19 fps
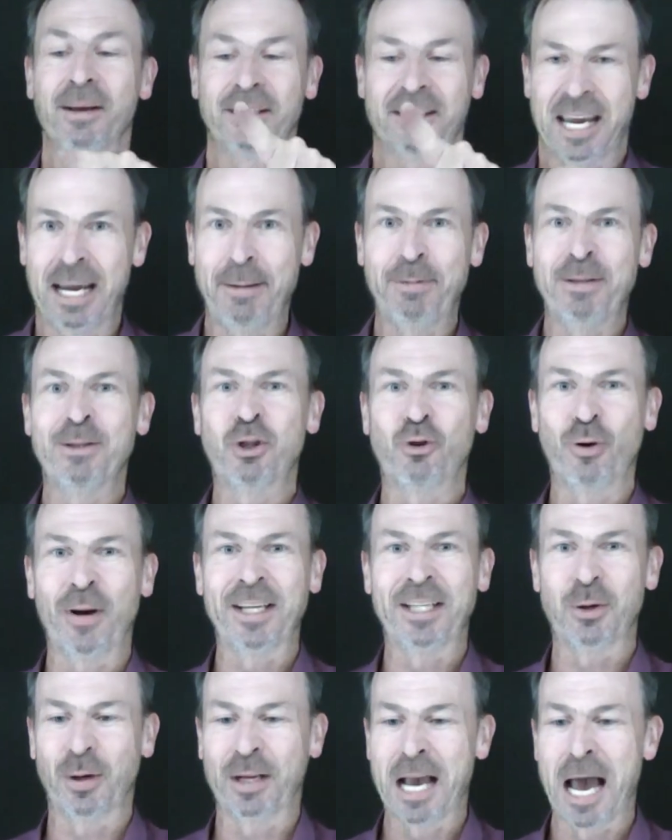Tape some
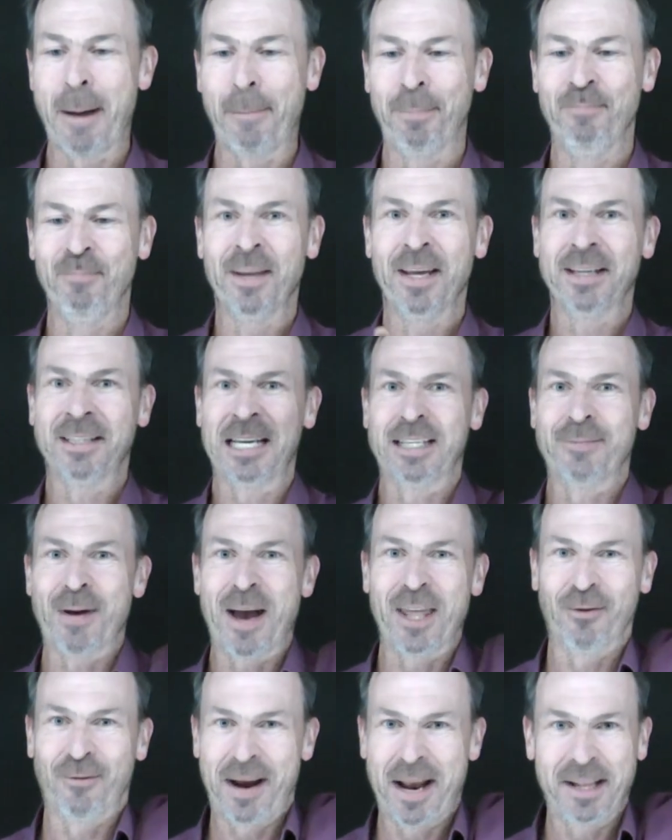strings to a cup, take some
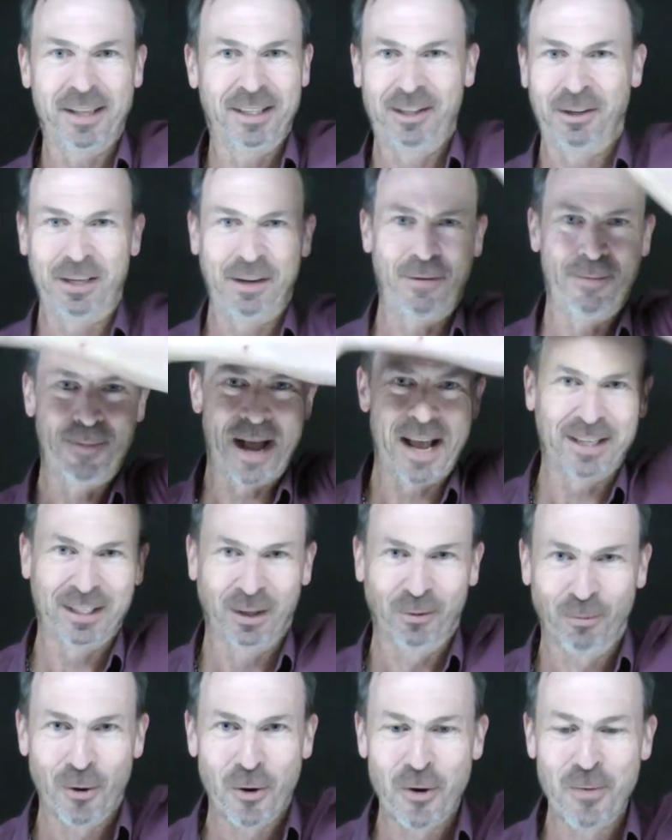other ends to different parts of
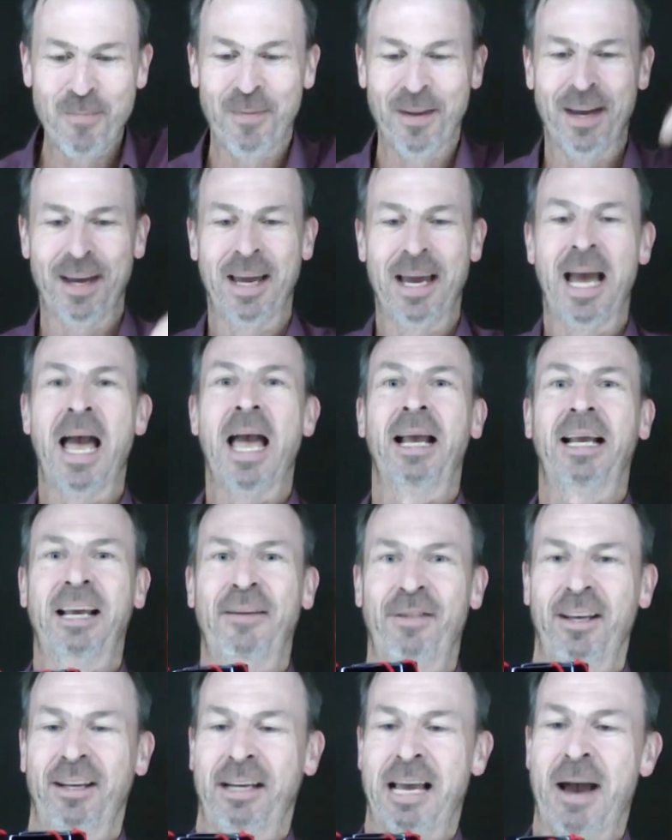the room,
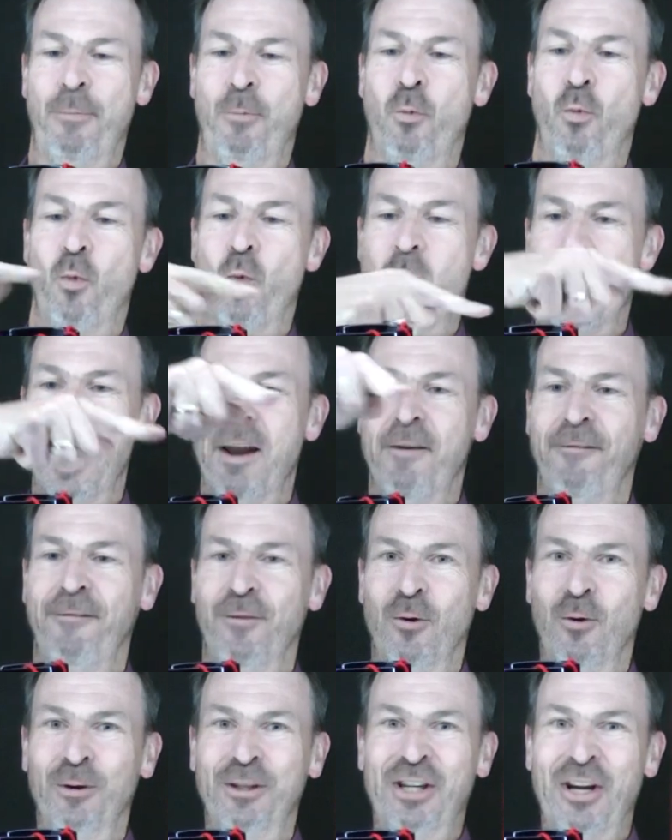give the cup one
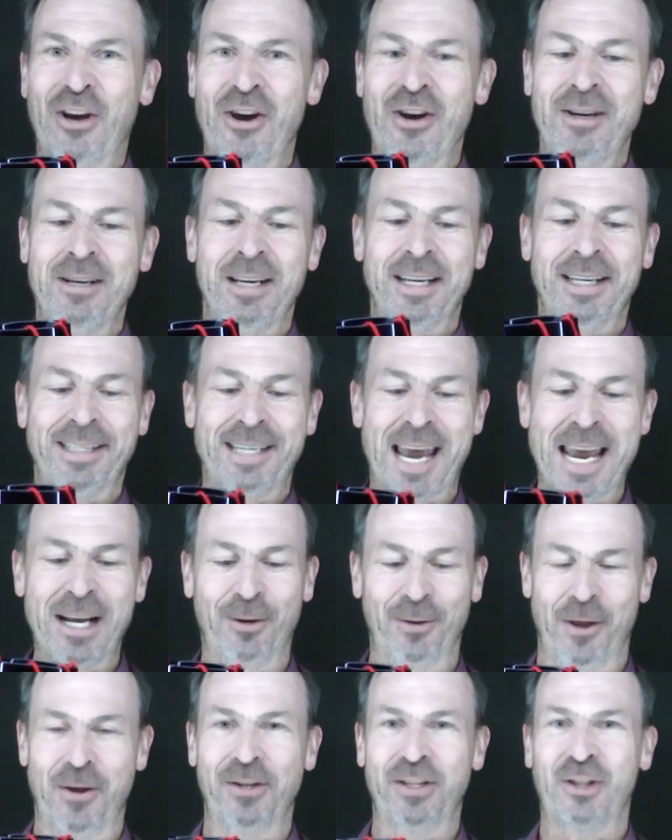full turn,
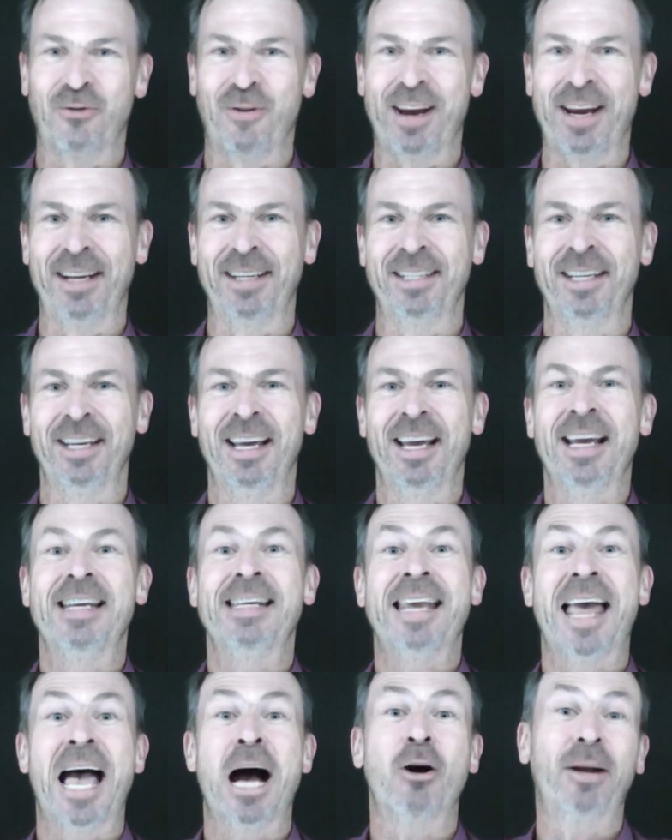tangle those strings.
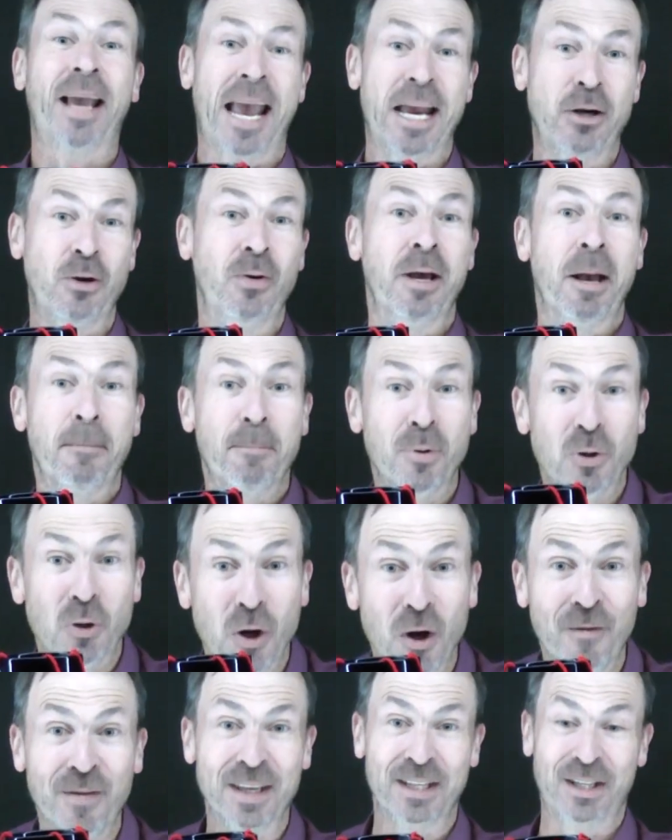Now can you
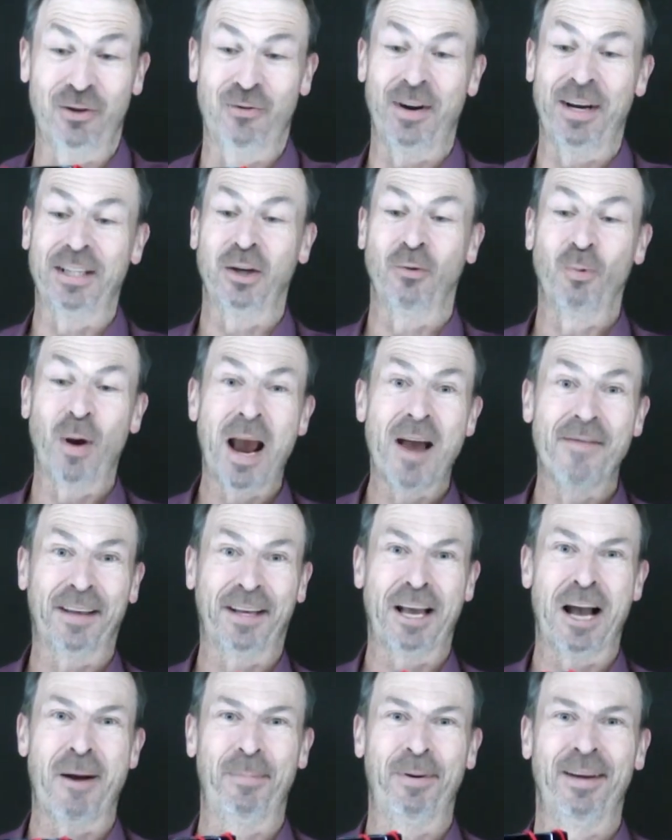maneuver the strings around the
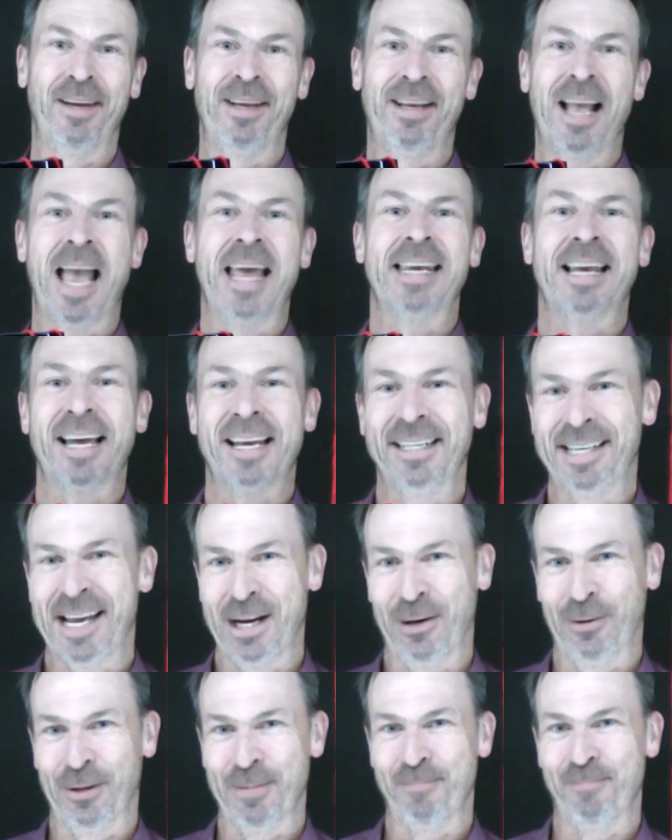cup and
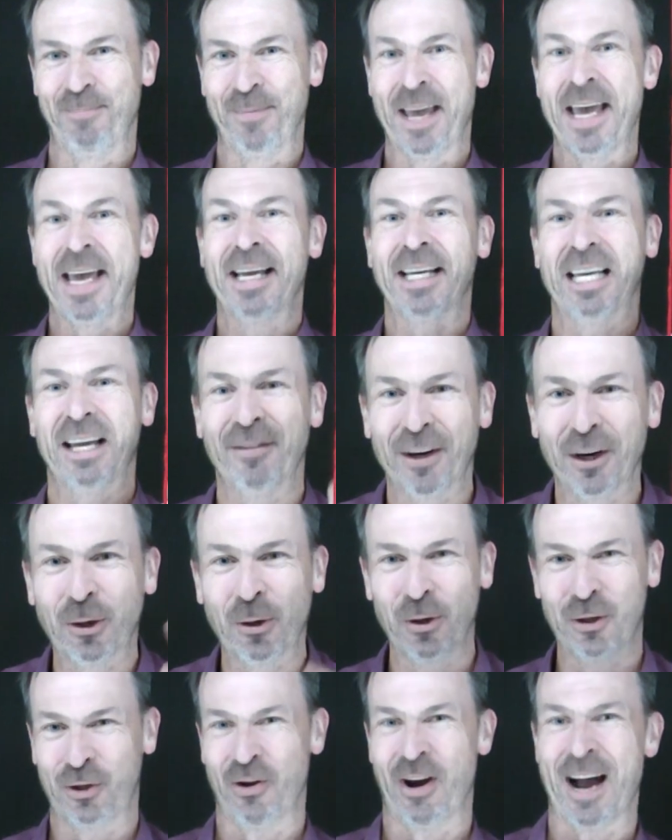untangle them? Give it a
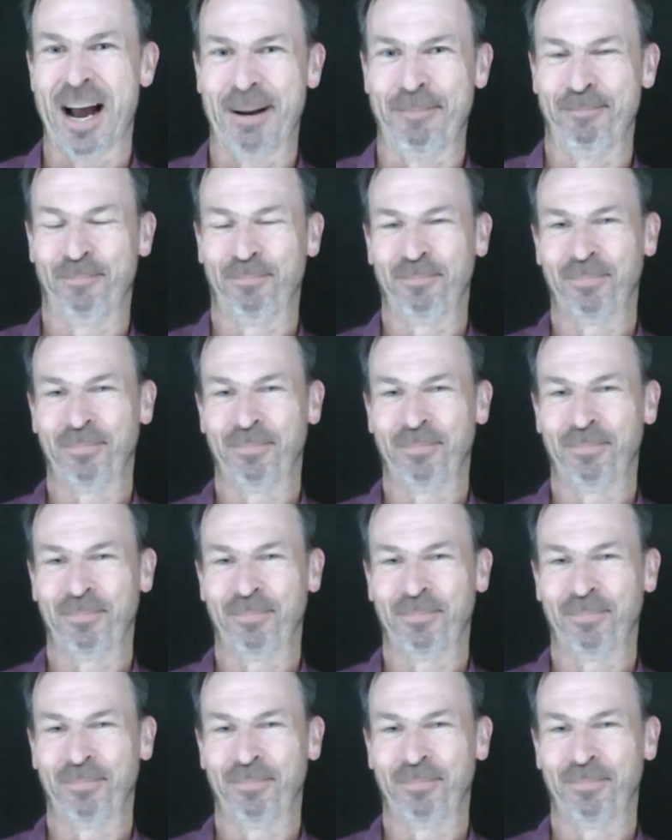good try.